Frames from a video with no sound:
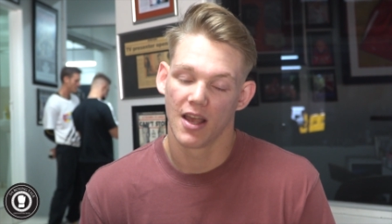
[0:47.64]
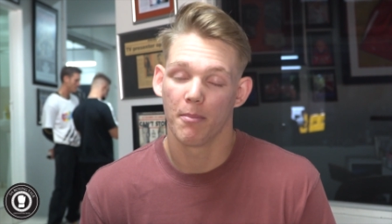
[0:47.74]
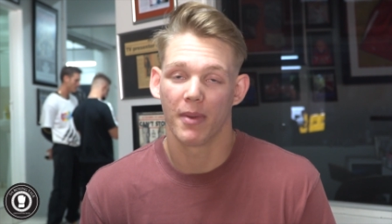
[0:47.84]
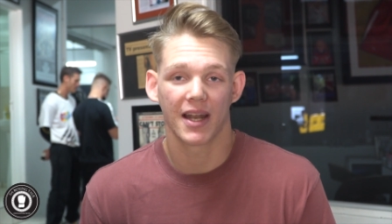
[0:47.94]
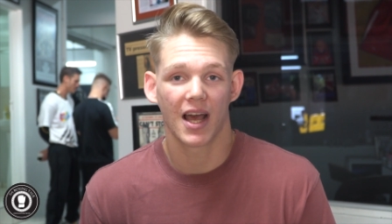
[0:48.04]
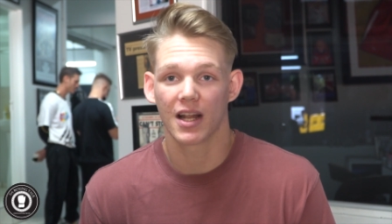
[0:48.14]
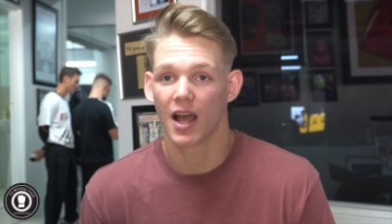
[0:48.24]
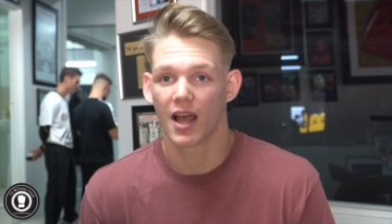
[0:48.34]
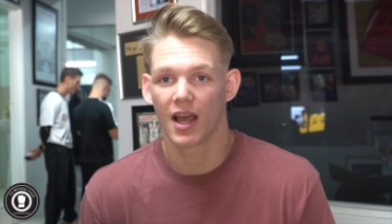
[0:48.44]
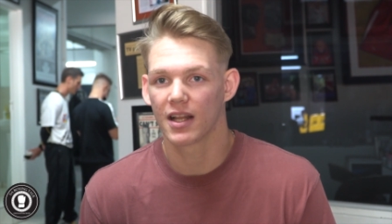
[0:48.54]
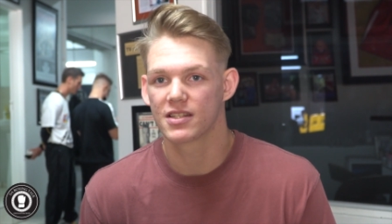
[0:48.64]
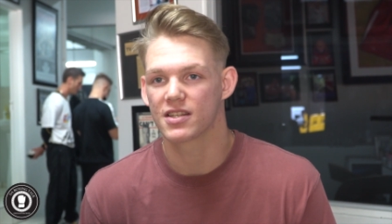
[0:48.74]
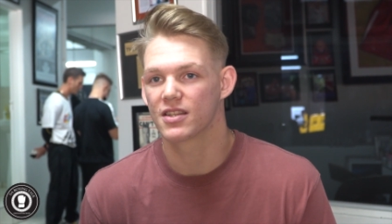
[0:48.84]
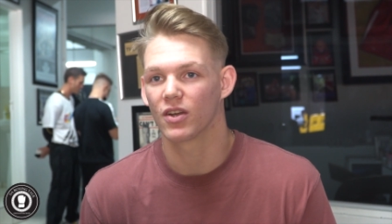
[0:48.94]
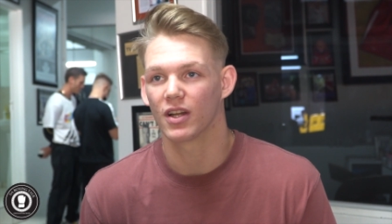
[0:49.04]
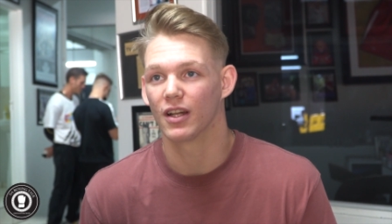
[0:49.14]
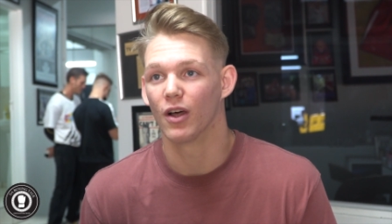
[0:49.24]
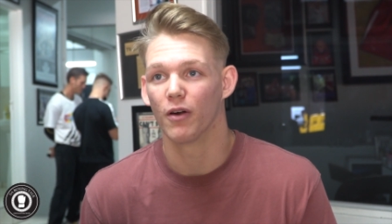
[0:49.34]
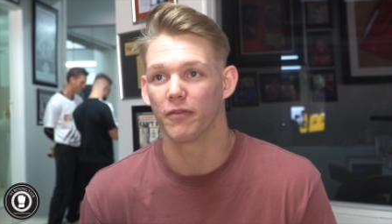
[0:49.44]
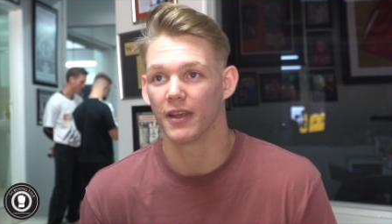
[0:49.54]
Man, I just started
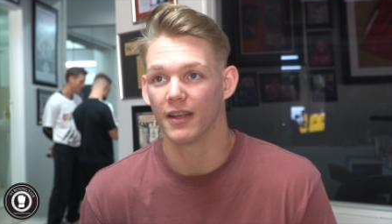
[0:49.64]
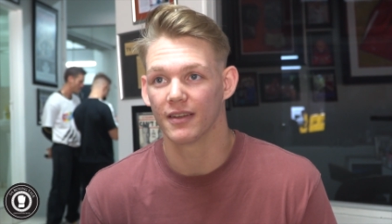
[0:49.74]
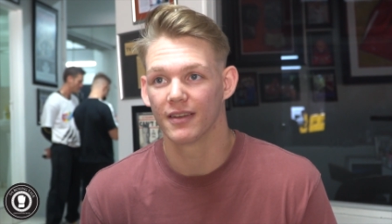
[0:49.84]
laughing.